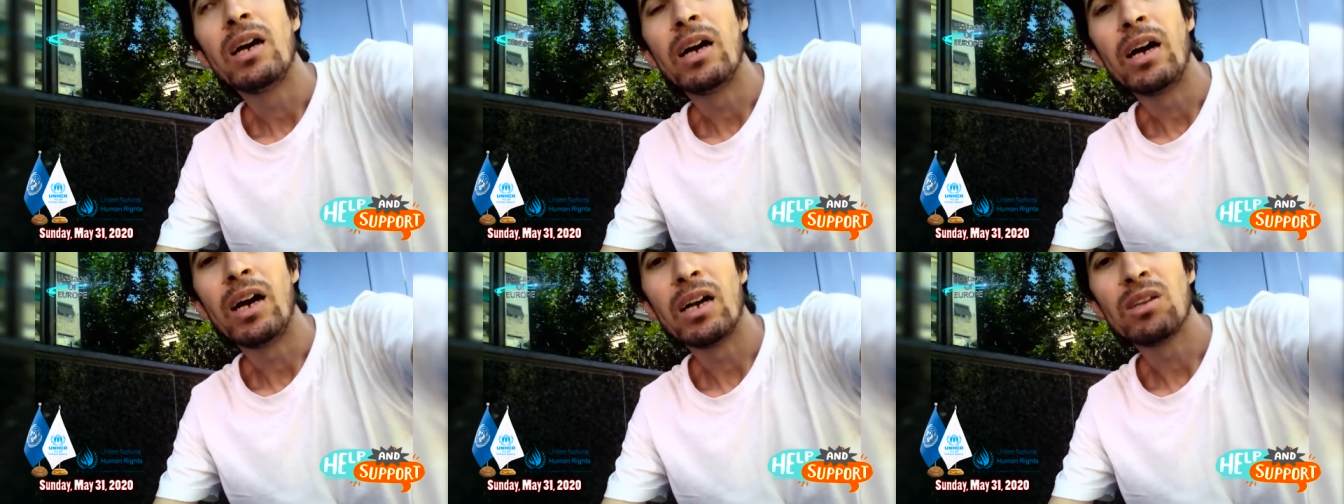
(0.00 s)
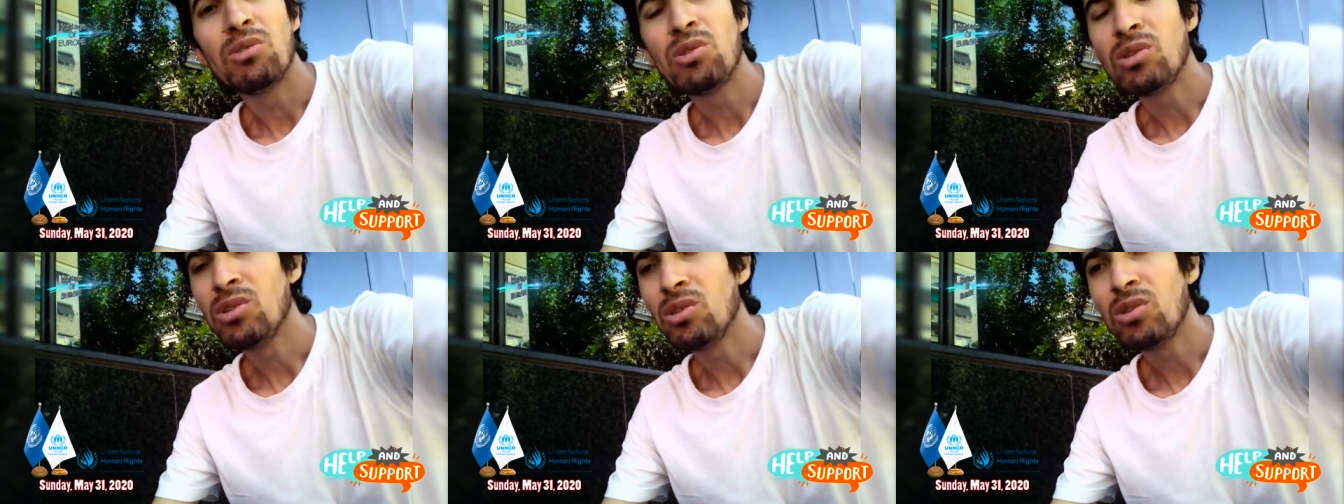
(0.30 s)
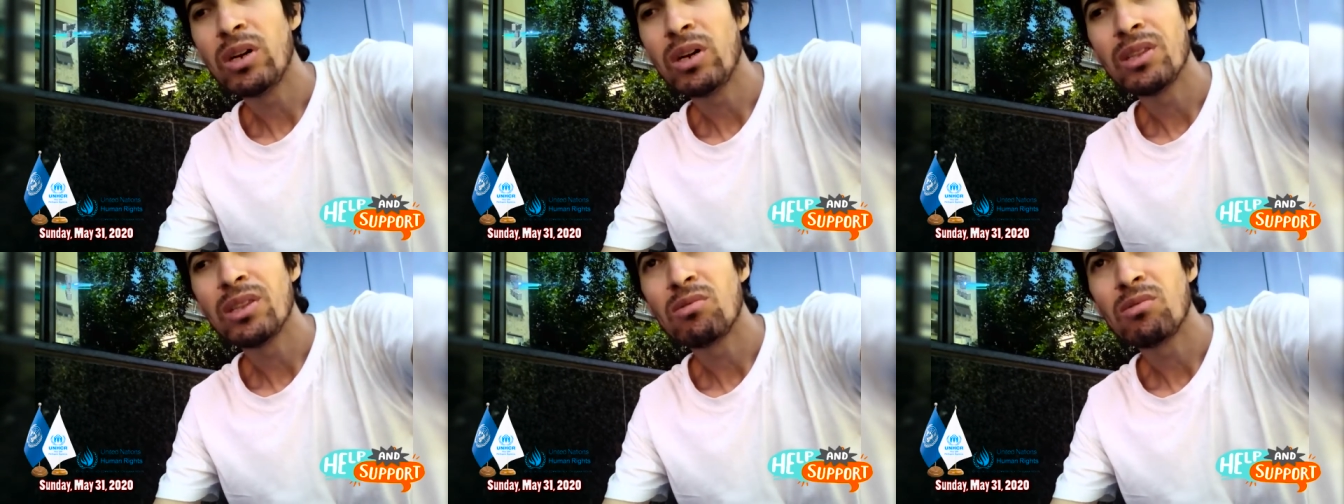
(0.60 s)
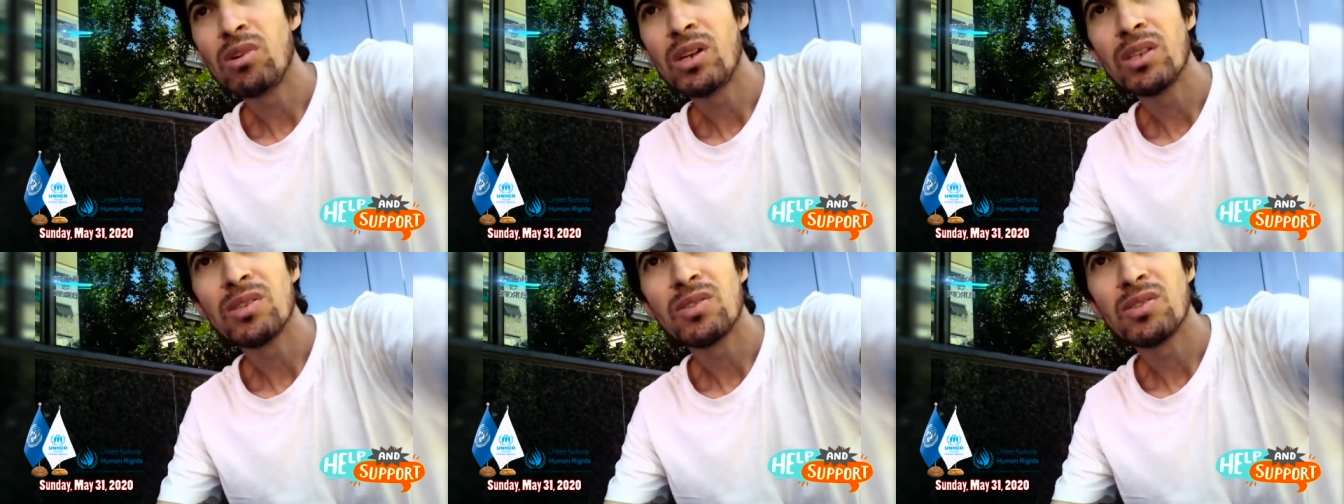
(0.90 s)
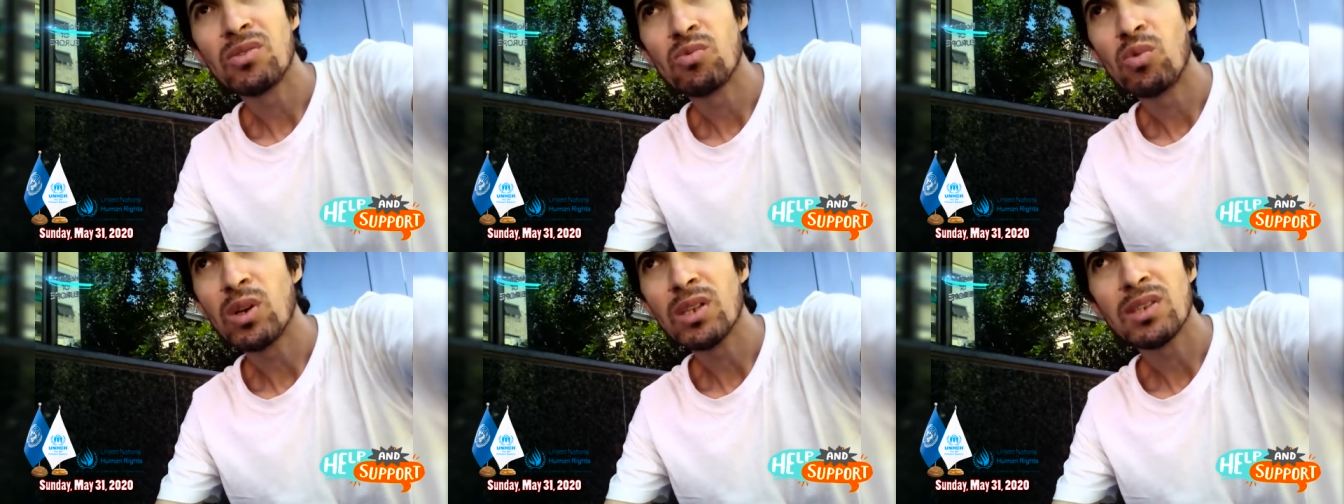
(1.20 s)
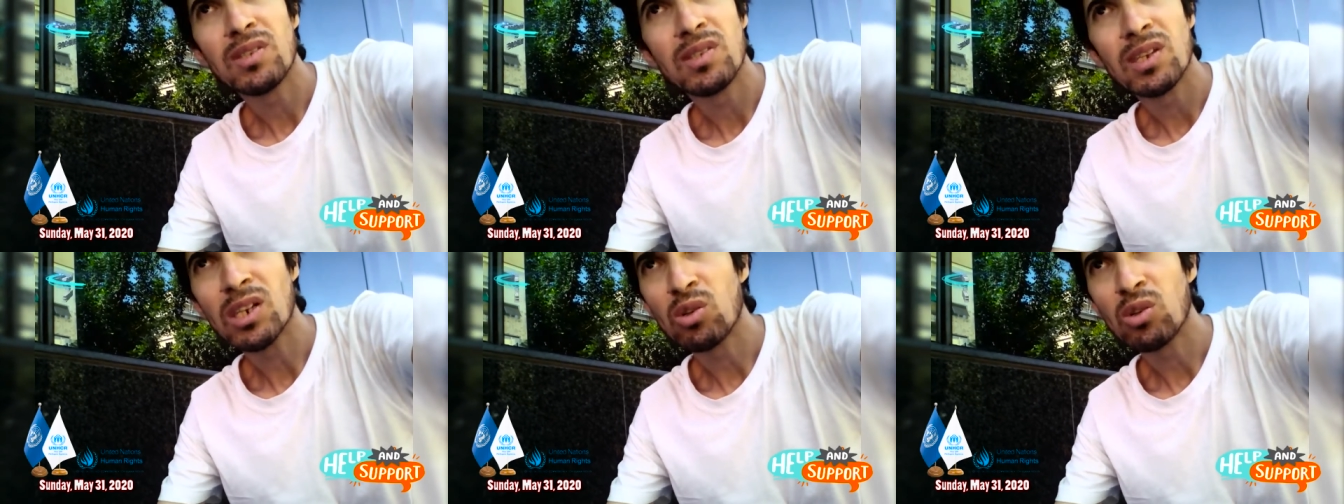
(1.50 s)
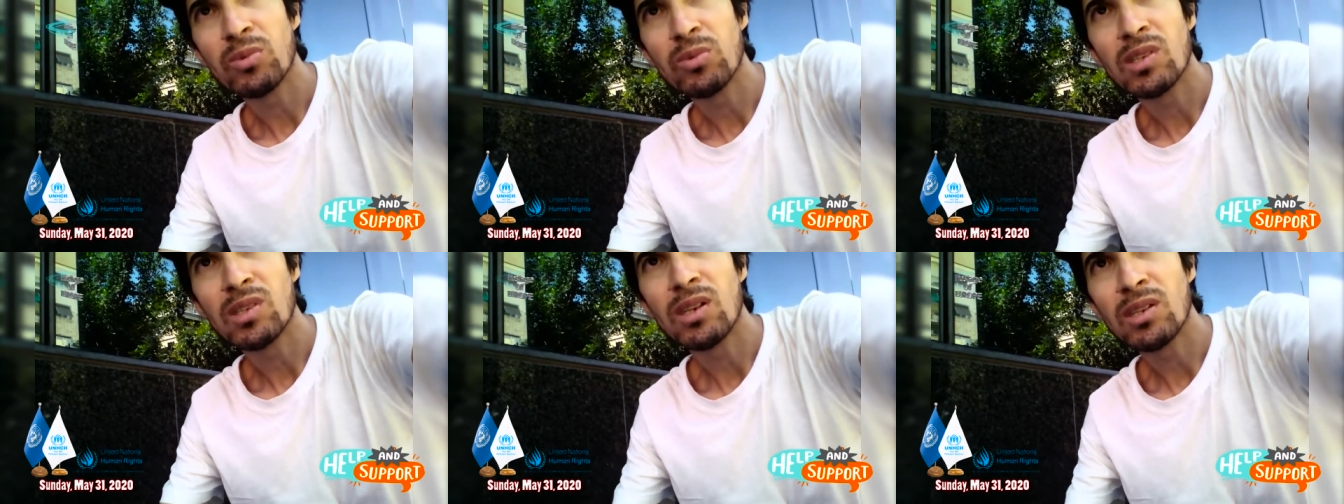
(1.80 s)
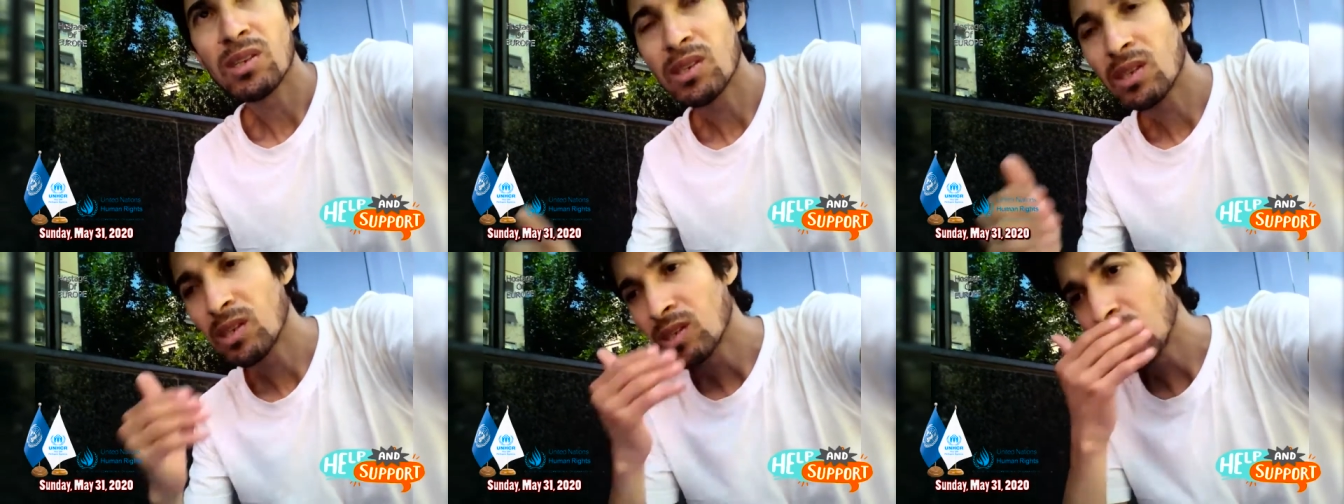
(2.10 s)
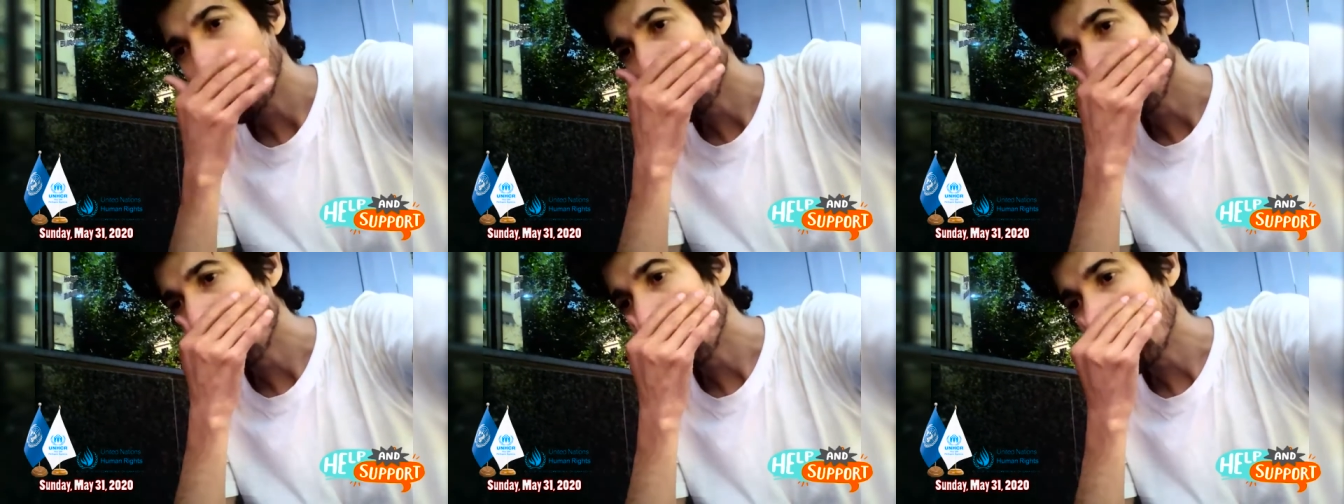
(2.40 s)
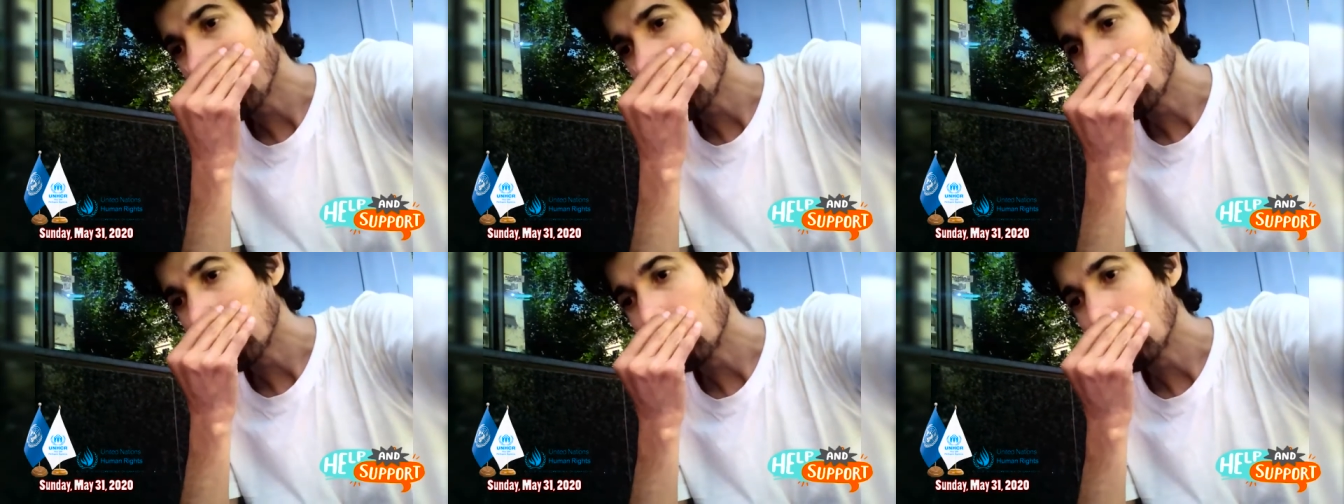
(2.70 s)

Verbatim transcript: I don't know under once what circumstances I will